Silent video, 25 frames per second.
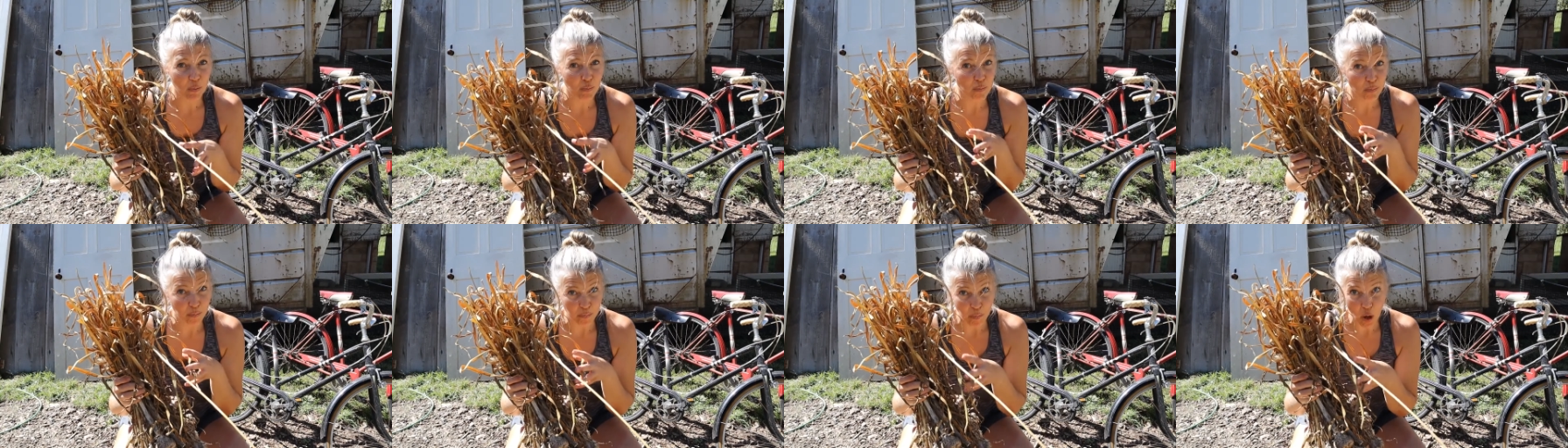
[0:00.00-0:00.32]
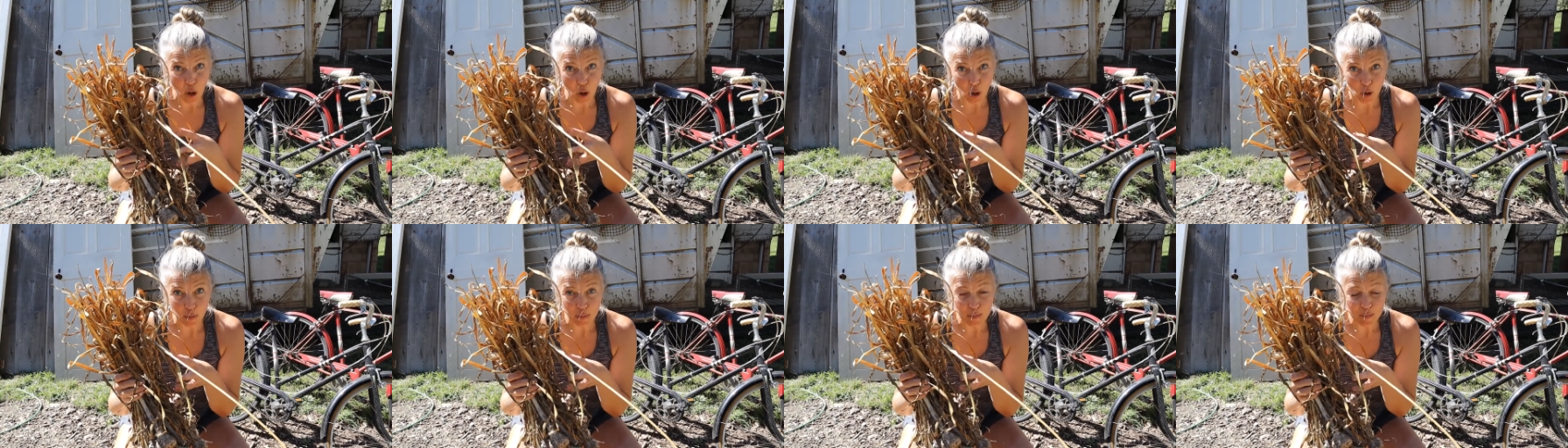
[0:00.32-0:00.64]

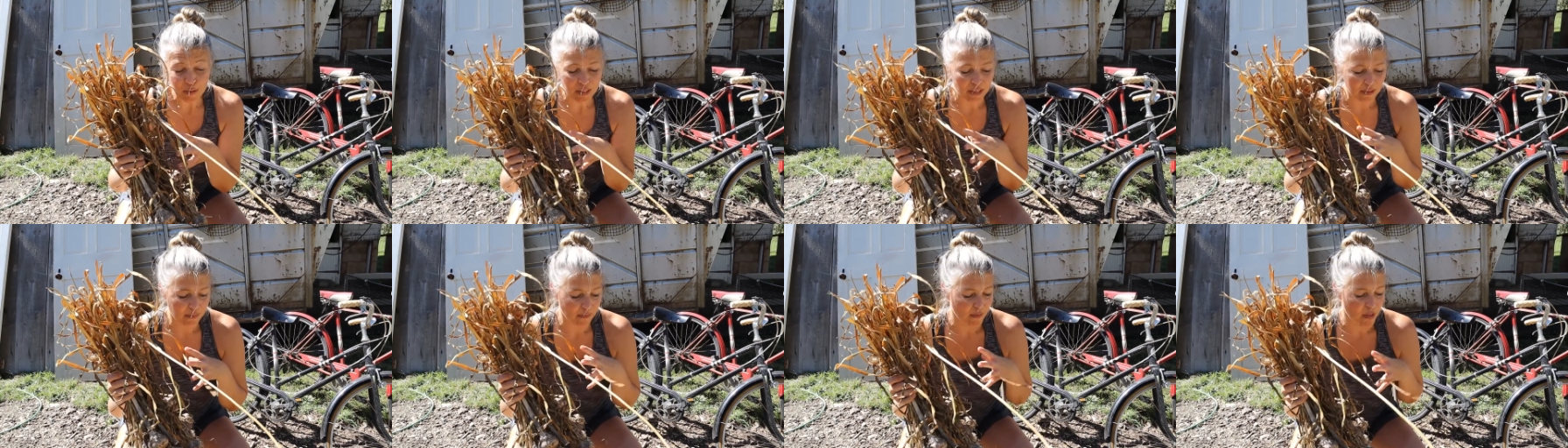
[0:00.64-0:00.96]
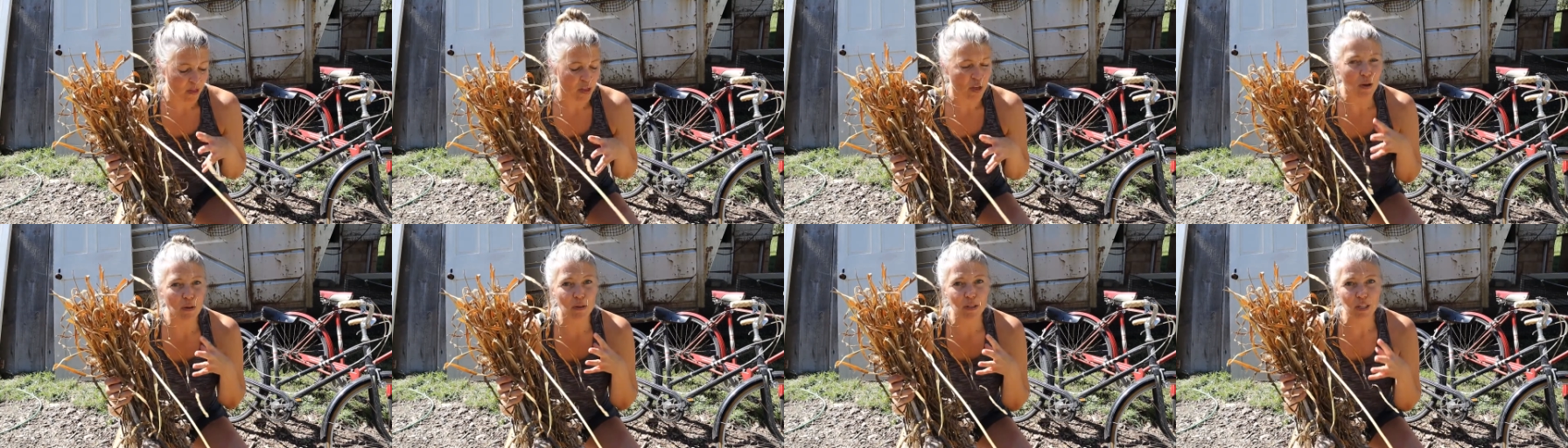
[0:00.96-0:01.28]
bulbs,
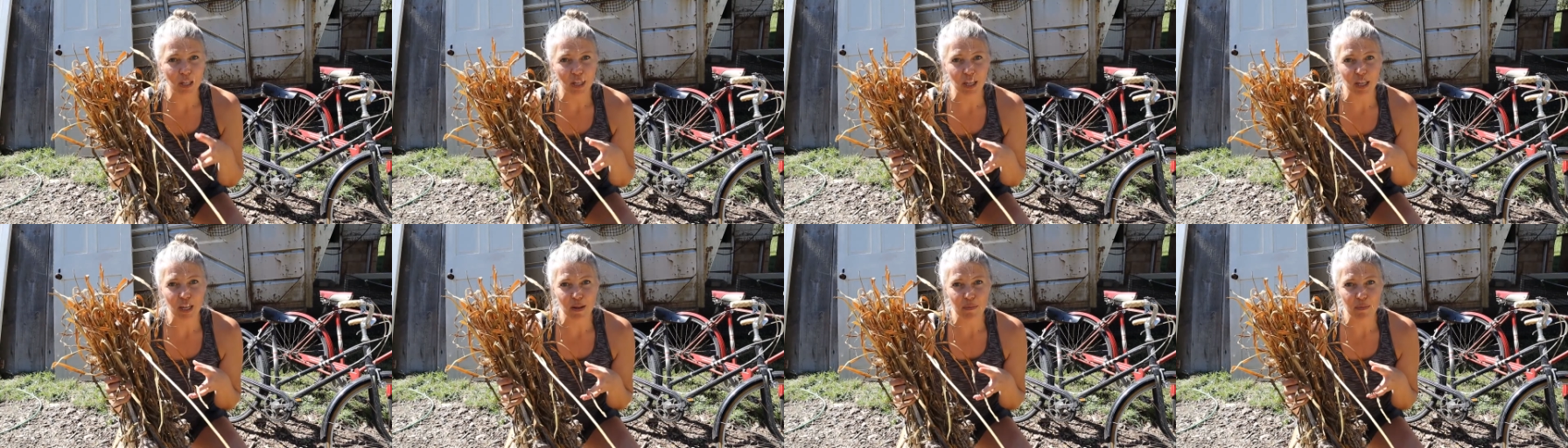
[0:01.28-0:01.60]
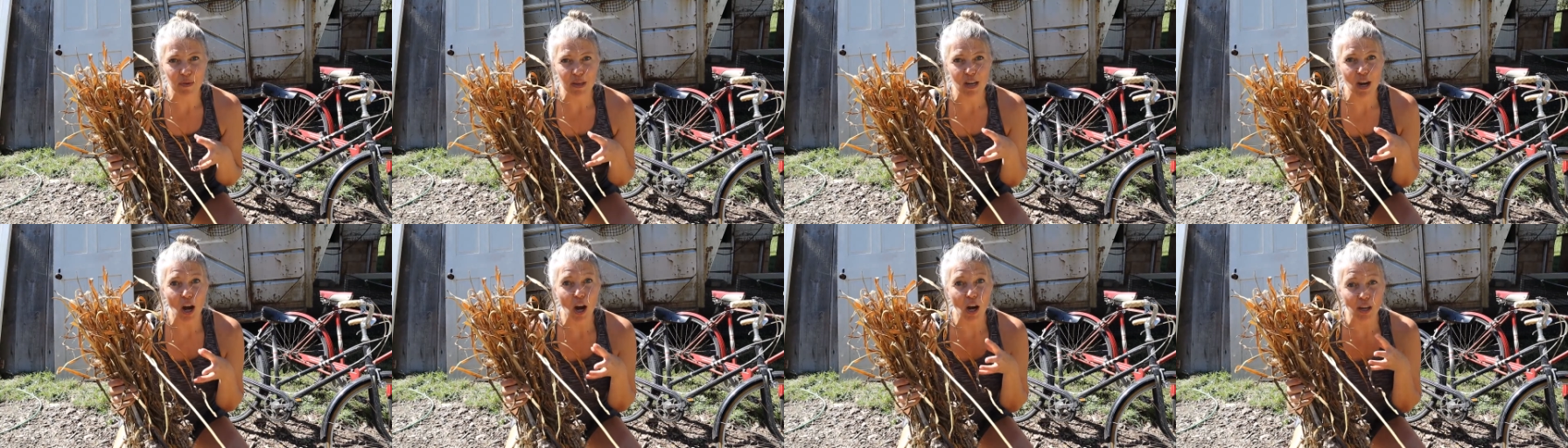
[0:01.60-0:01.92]
those are gonna
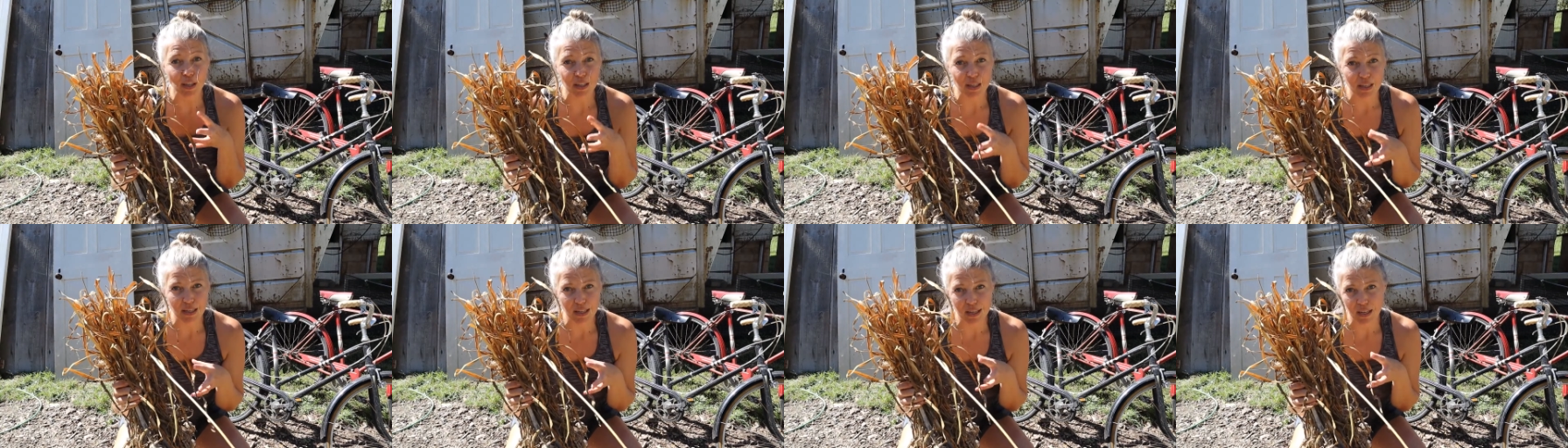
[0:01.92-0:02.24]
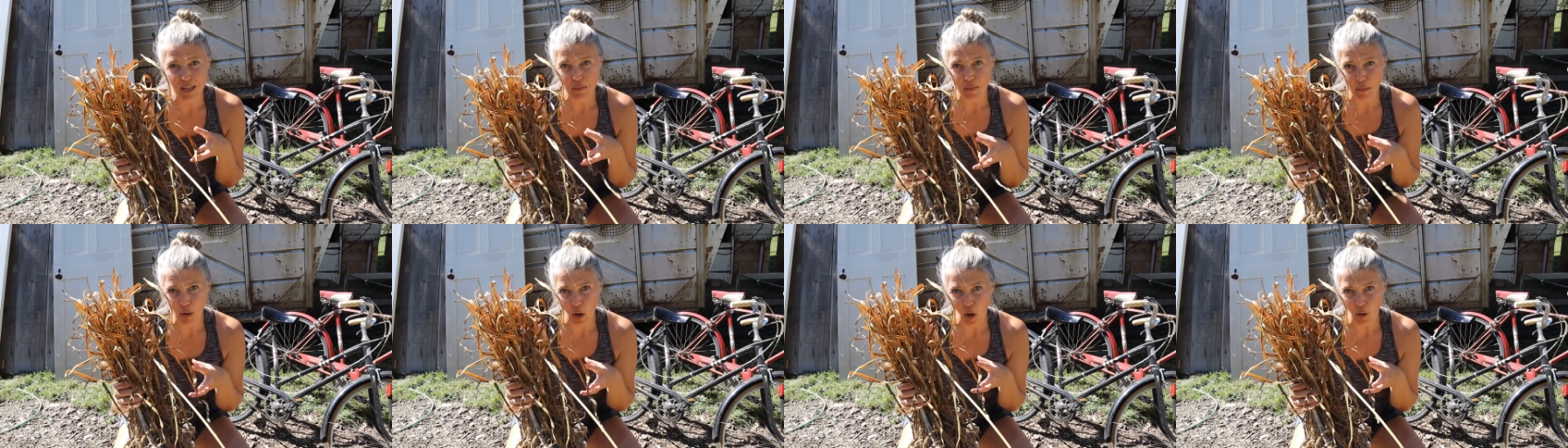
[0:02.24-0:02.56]
be our seed
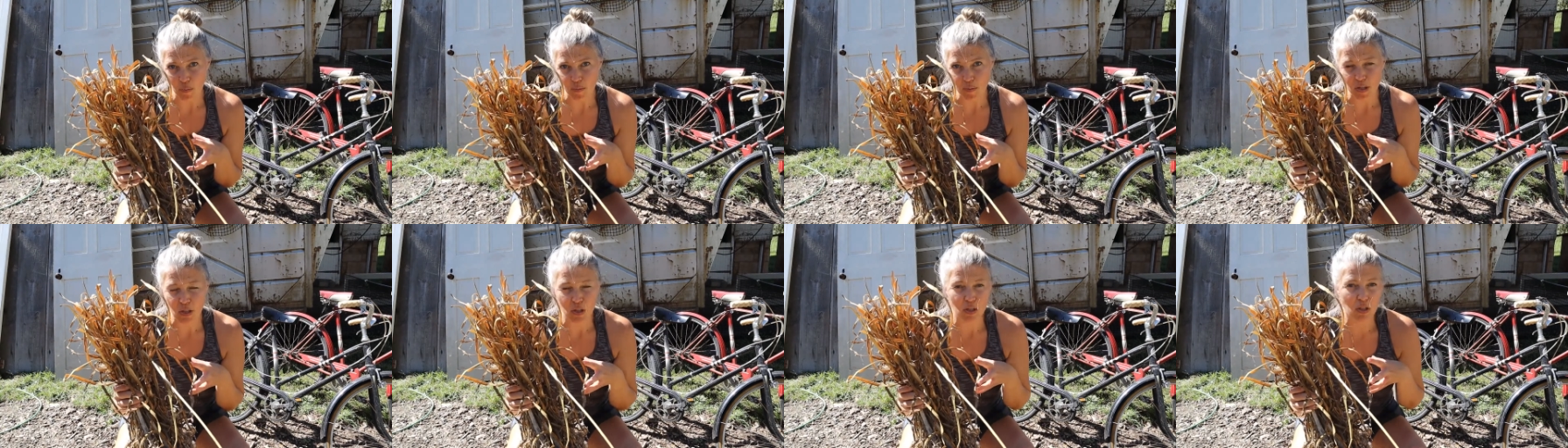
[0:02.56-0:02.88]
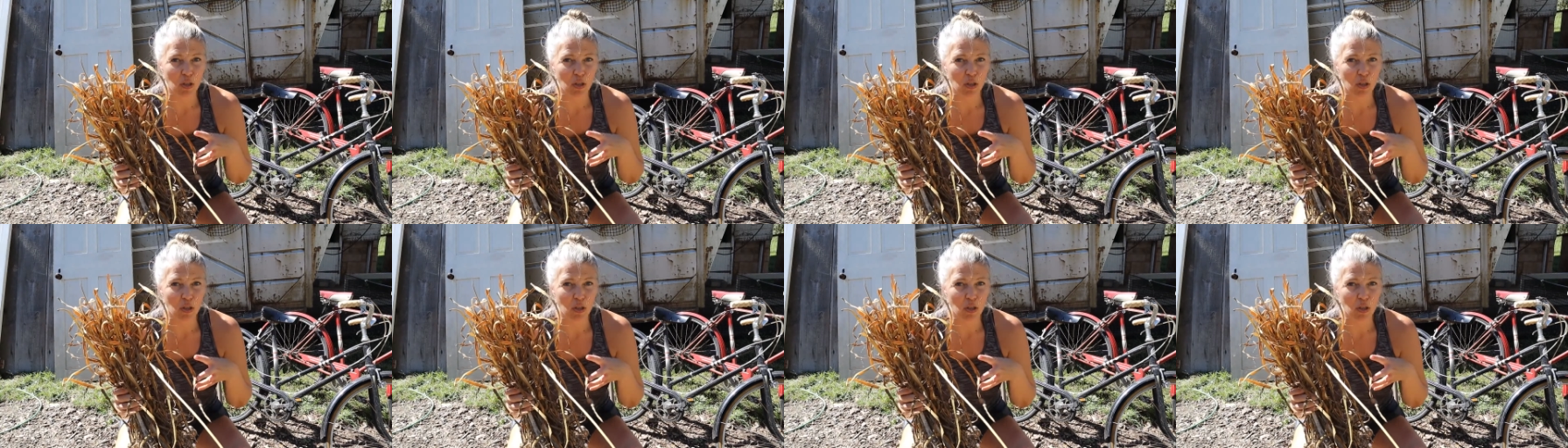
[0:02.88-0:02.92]
bulbs.